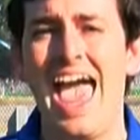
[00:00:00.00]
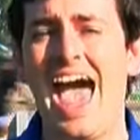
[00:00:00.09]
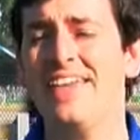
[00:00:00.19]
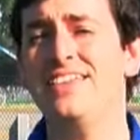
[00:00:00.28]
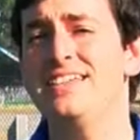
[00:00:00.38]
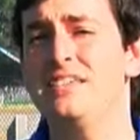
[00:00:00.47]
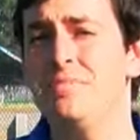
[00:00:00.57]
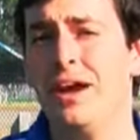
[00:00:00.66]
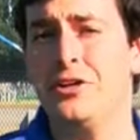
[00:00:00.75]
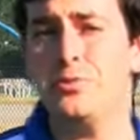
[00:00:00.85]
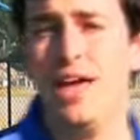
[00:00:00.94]
Athletes in
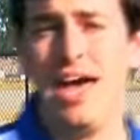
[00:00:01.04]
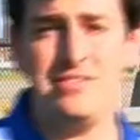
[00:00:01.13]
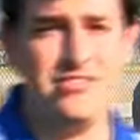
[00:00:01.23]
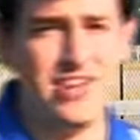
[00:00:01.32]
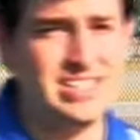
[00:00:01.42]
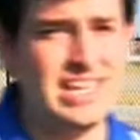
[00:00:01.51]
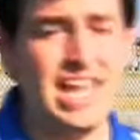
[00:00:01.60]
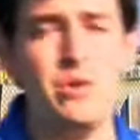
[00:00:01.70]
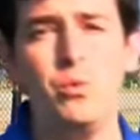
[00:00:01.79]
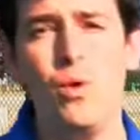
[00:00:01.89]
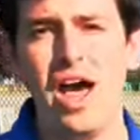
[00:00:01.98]
Paris will have to face a
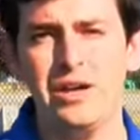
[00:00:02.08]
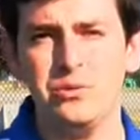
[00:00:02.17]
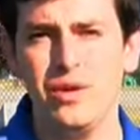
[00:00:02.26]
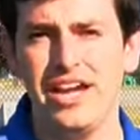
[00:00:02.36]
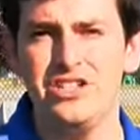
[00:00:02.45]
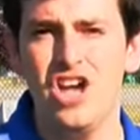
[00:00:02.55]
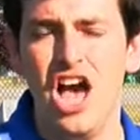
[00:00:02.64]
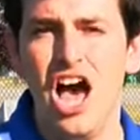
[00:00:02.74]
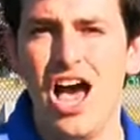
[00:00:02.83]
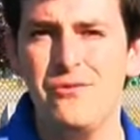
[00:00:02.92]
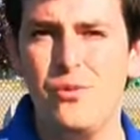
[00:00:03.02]
wide range
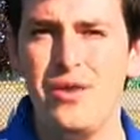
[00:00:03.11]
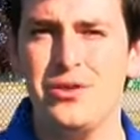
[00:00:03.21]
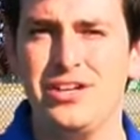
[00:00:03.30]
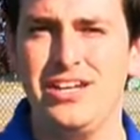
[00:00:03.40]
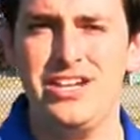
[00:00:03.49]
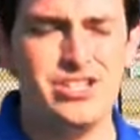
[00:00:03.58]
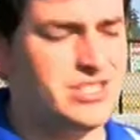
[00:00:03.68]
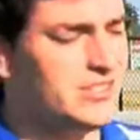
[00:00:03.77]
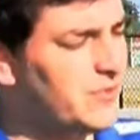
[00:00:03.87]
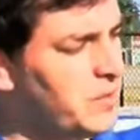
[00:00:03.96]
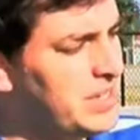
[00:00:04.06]
of weather
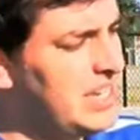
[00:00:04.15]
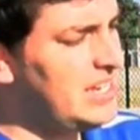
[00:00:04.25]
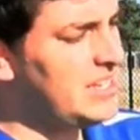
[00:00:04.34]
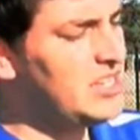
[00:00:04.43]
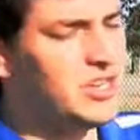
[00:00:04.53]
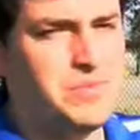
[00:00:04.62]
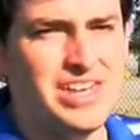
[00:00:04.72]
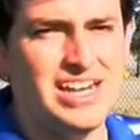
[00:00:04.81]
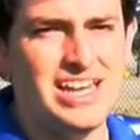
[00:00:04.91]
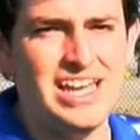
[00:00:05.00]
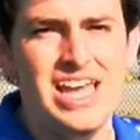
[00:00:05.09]
conditions from heat and
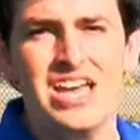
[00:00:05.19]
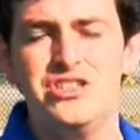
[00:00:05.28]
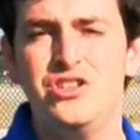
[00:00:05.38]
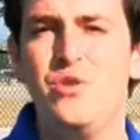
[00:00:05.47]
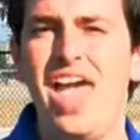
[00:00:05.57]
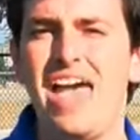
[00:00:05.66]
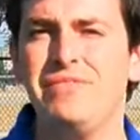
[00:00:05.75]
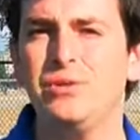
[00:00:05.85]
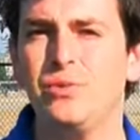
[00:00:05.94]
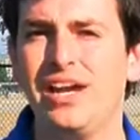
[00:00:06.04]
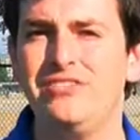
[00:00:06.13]
humidity to
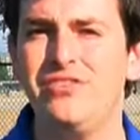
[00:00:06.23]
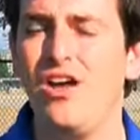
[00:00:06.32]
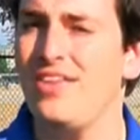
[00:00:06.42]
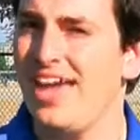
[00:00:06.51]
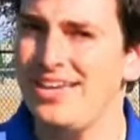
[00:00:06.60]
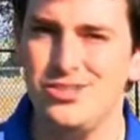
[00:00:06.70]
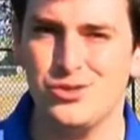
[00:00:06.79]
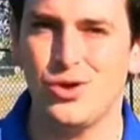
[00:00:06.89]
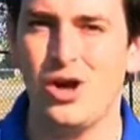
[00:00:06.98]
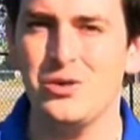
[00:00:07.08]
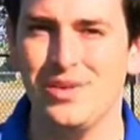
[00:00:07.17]
heavy rainfall and
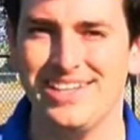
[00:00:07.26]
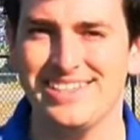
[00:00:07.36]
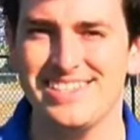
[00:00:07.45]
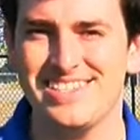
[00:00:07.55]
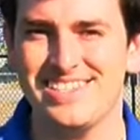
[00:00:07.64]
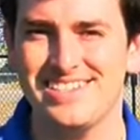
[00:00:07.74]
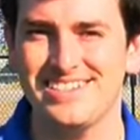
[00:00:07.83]
strong winds.